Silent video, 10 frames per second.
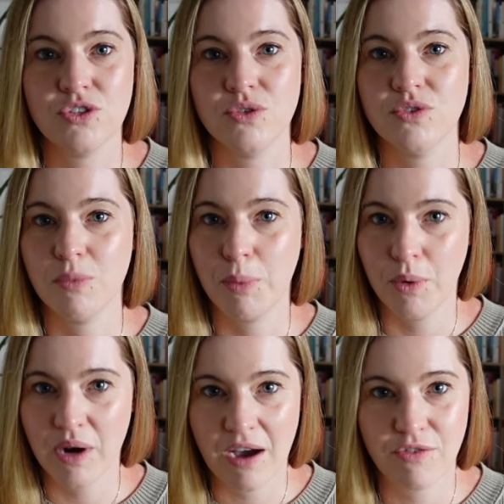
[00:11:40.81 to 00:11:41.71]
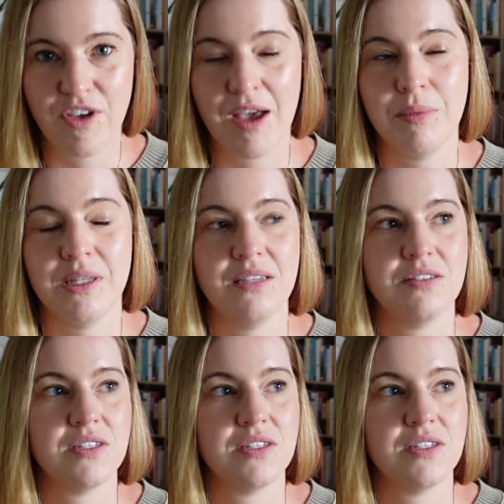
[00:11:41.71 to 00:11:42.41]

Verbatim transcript: to support our families,